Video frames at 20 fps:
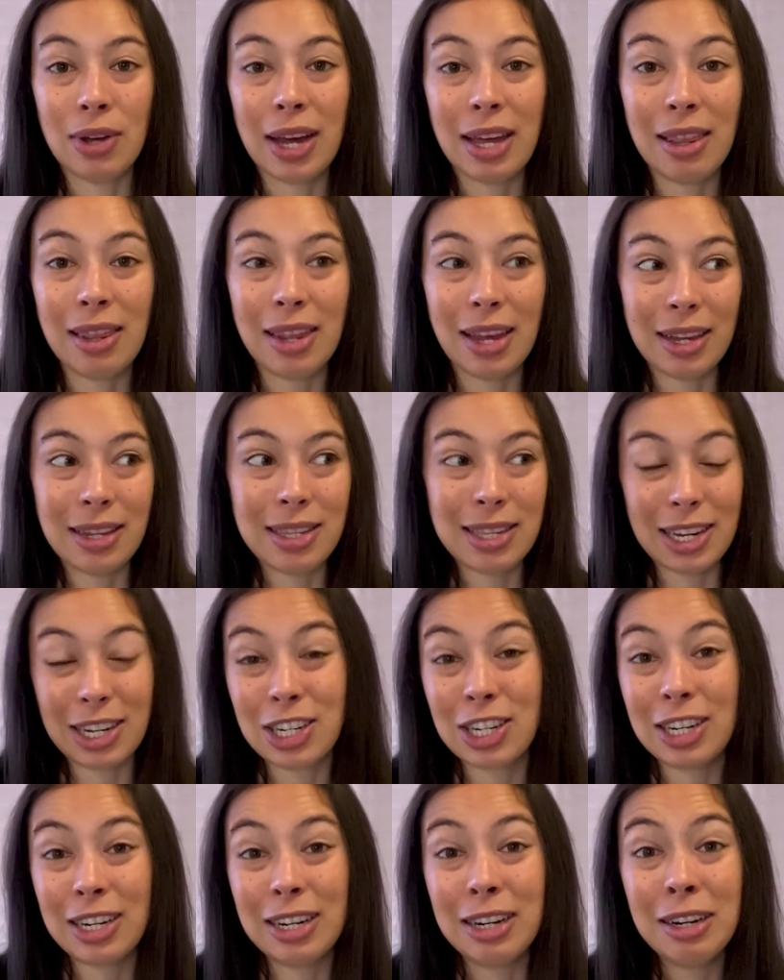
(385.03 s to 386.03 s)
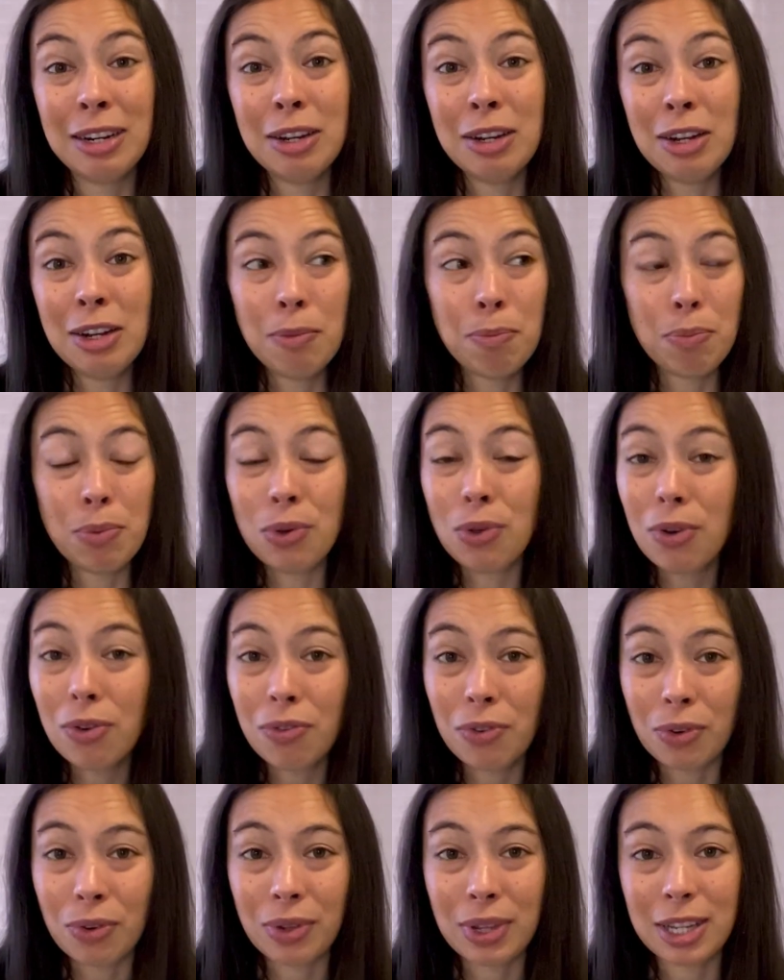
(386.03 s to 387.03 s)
And that's actually beautiful.